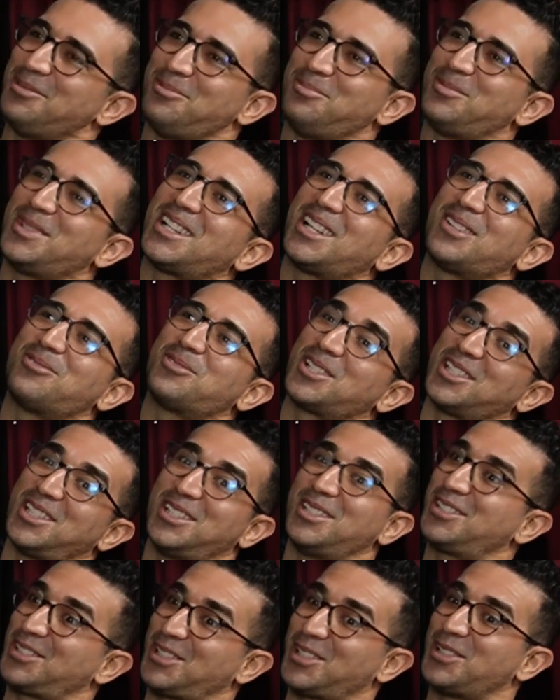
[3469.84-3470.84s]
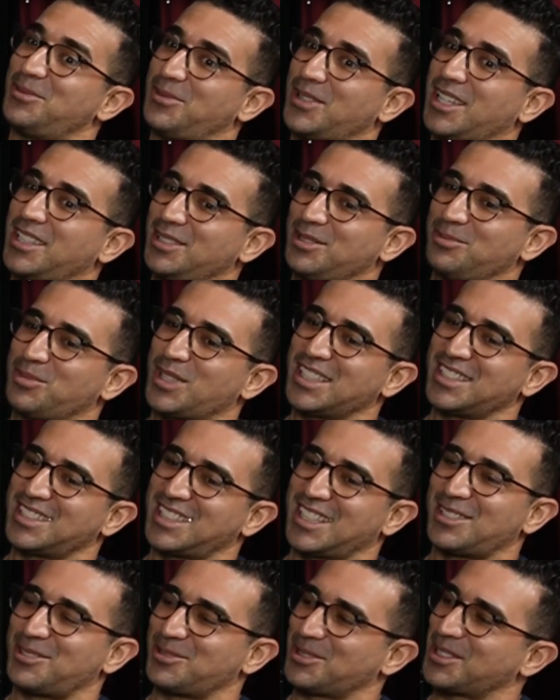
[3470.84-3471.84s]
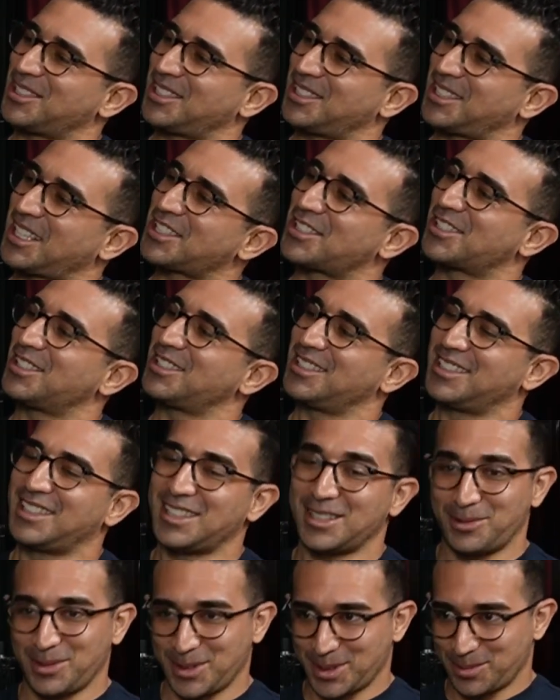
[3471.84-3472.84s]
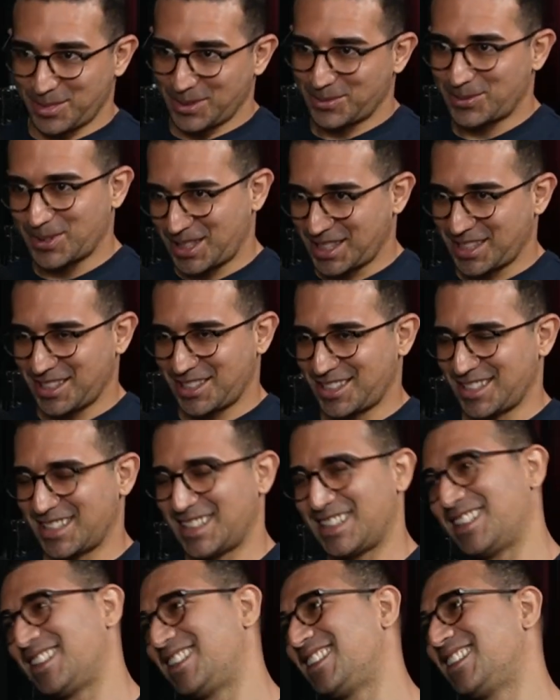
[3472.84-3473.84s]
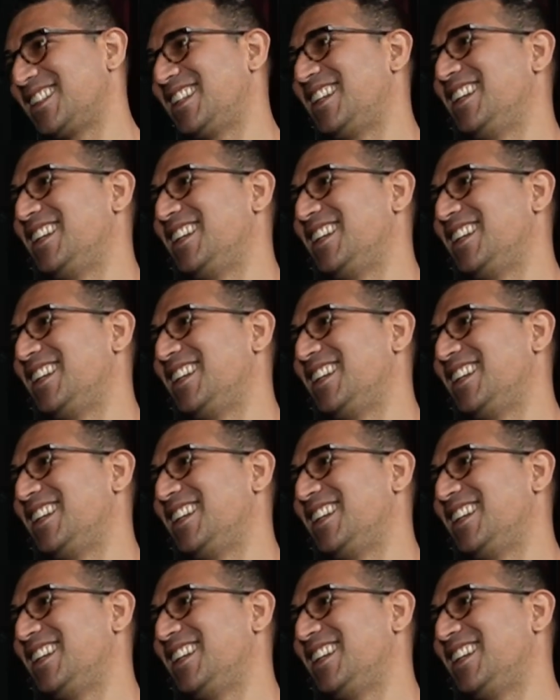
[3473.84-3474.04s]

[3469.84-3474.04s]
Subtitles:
Be like, we're going to start inviting Bryce out. We're going to actually give him invitations.